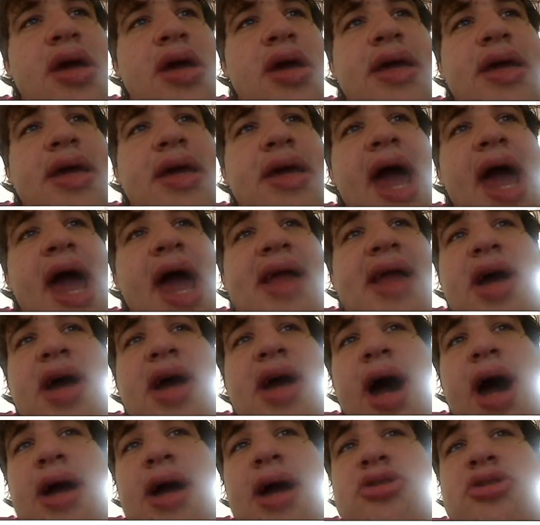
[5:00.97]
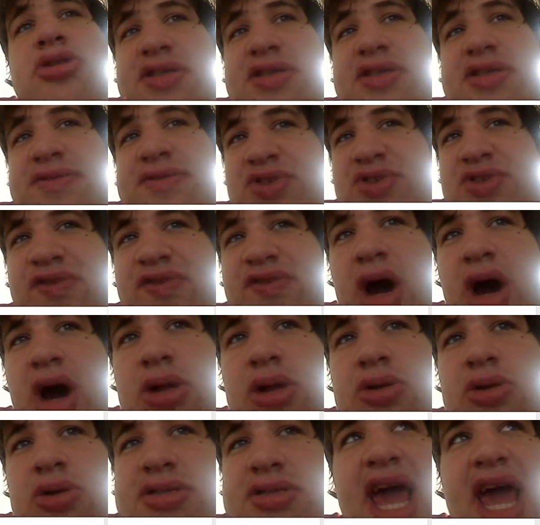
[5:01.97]
He adds hundreds of new
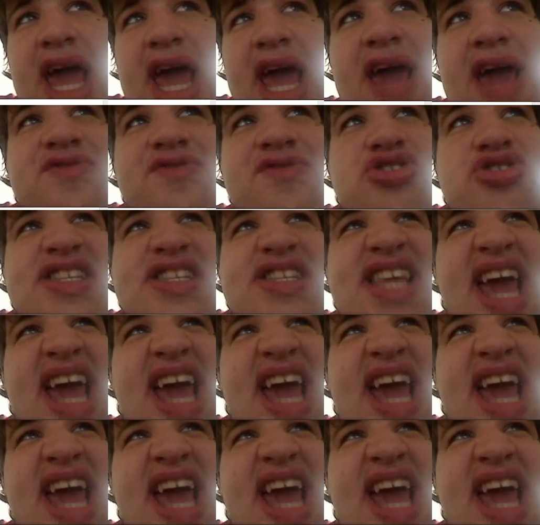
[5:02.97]
followers every